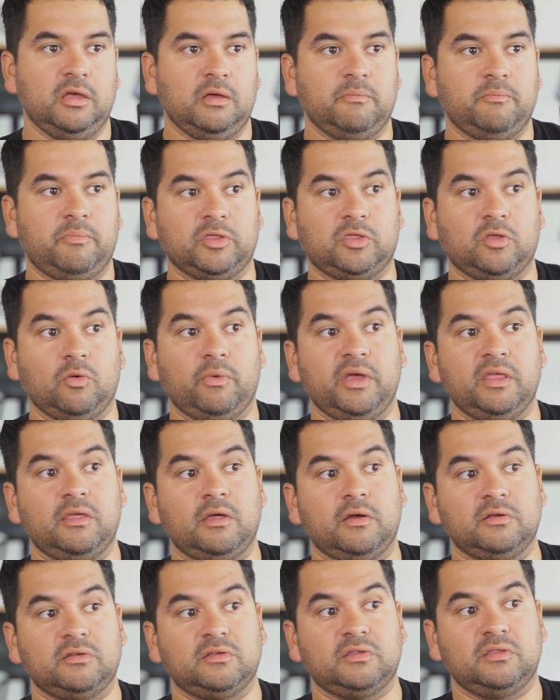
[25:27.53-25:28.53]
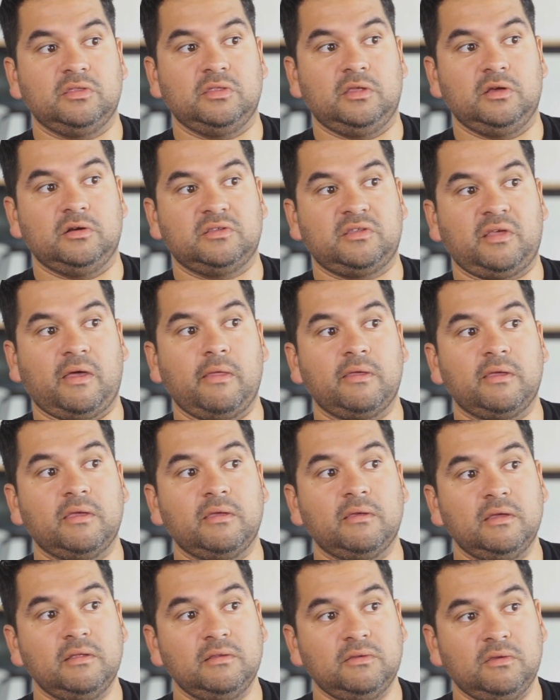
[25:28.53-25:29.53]
But the way they're telling
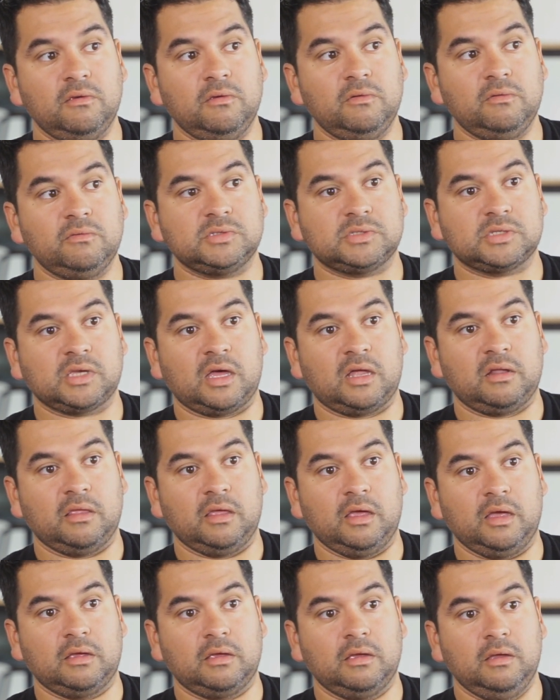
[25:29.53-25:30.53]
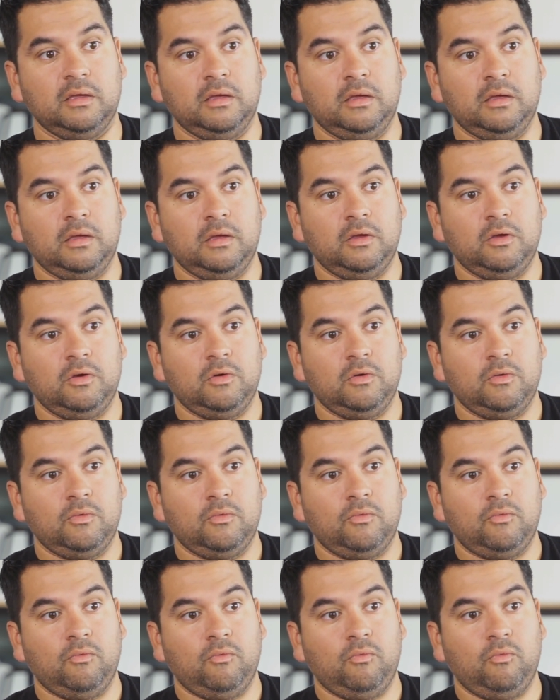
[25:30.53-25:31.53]
it to you is kind of like,
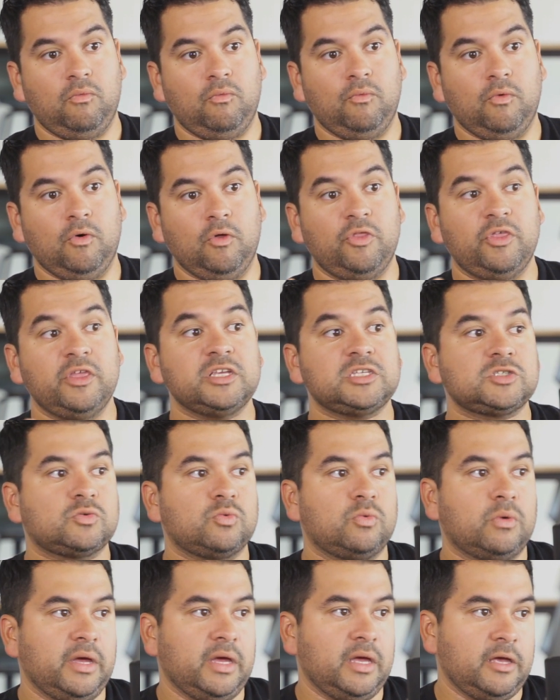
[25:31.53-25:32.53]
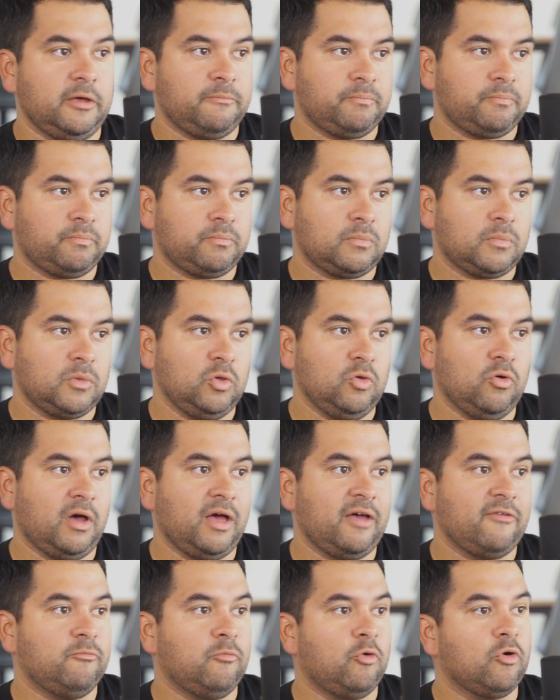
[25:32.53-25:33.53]
well, this way you'll
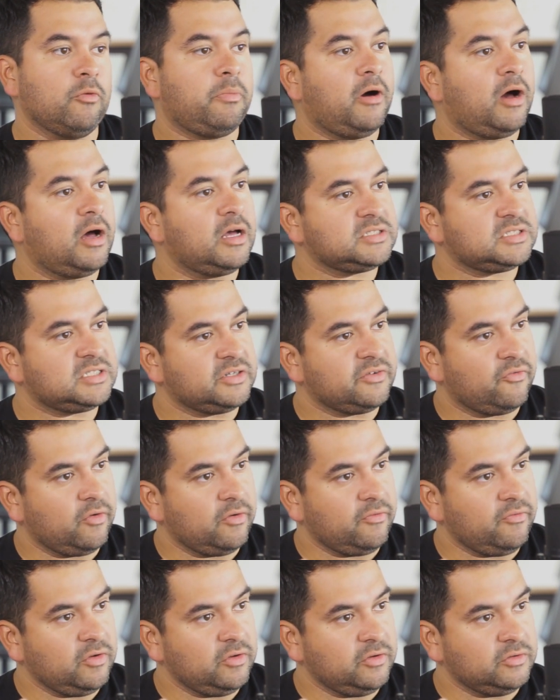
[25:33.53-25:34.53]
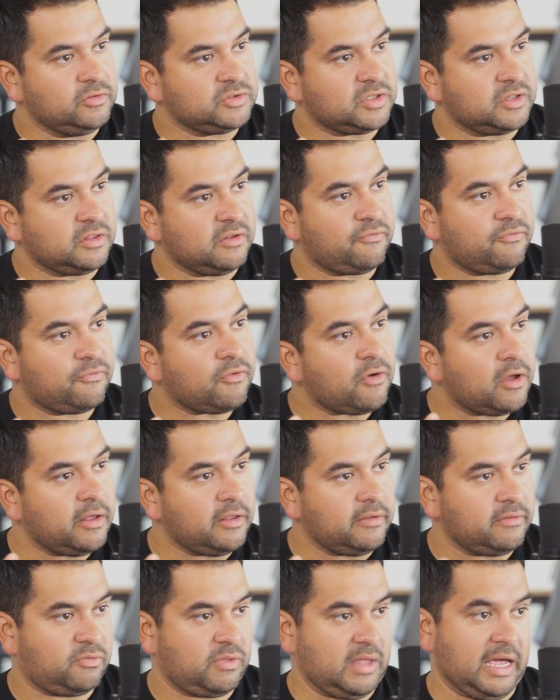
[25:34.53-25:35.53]
have more positive reviews in the
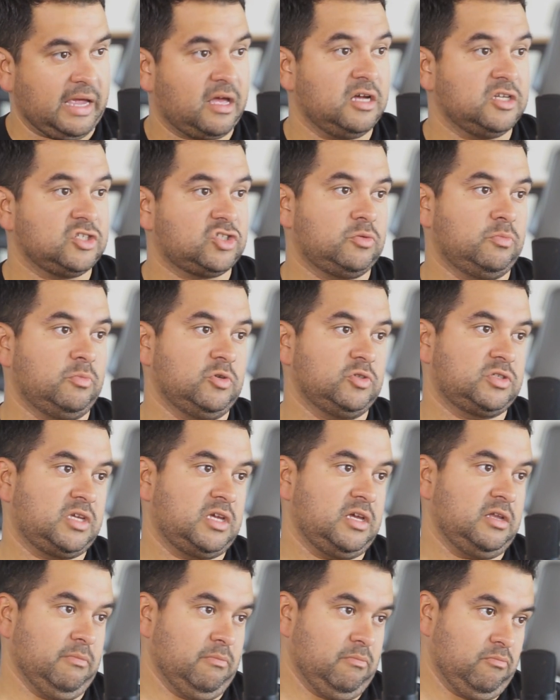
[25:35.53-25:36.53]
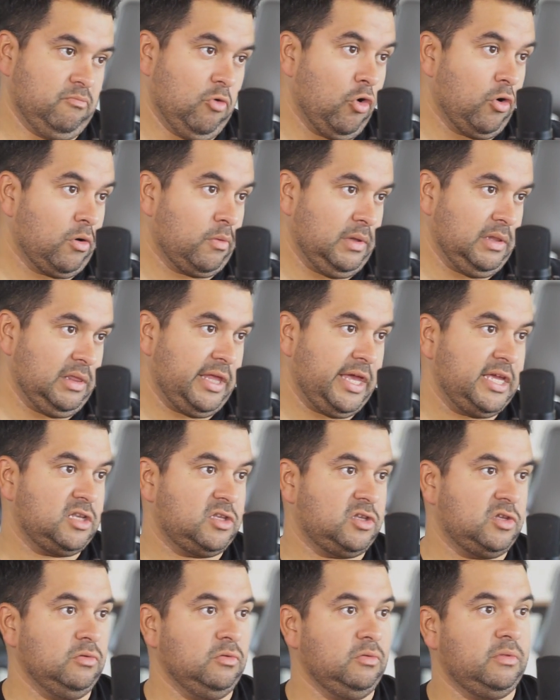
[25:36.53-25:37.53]
front that customers can more relate
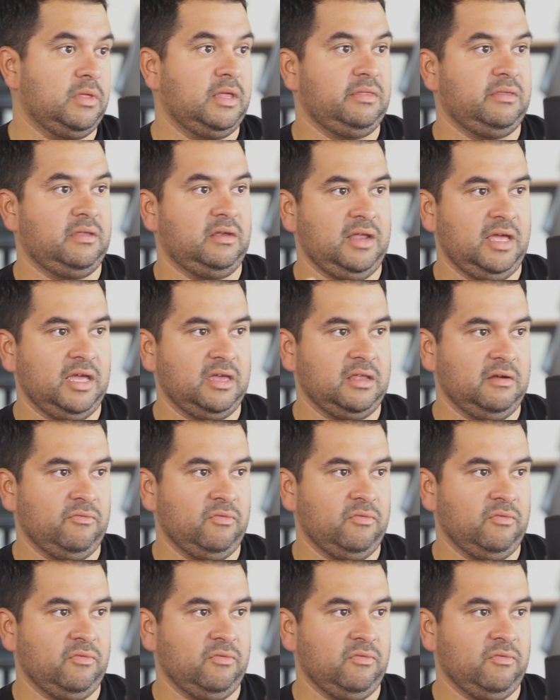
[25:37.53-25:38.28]
to than the negative